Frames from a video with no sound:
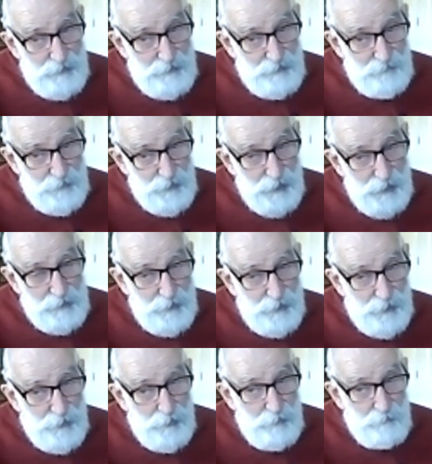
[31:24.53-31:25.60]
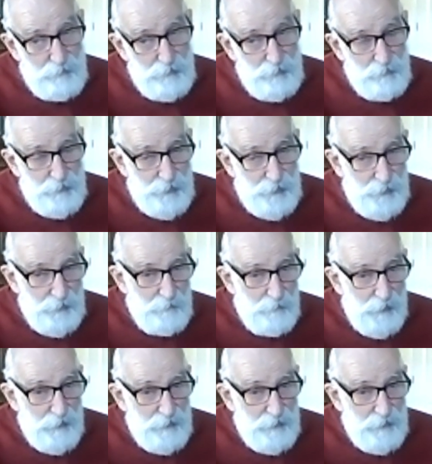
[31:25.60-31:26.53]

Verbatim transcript: it, if you carry a notebook with you